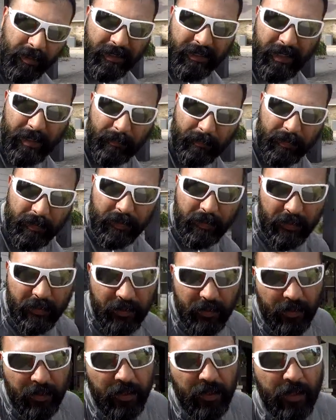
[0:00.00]
and keep the
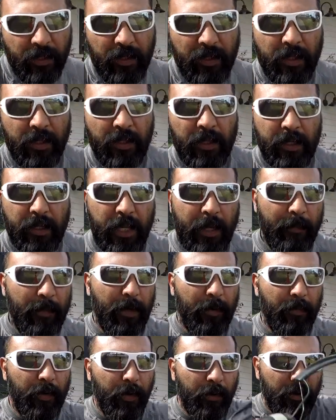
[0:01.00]
keep it
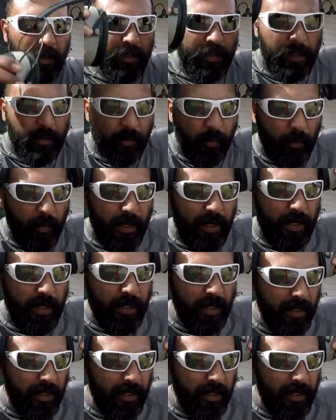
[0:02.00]
rolling either way.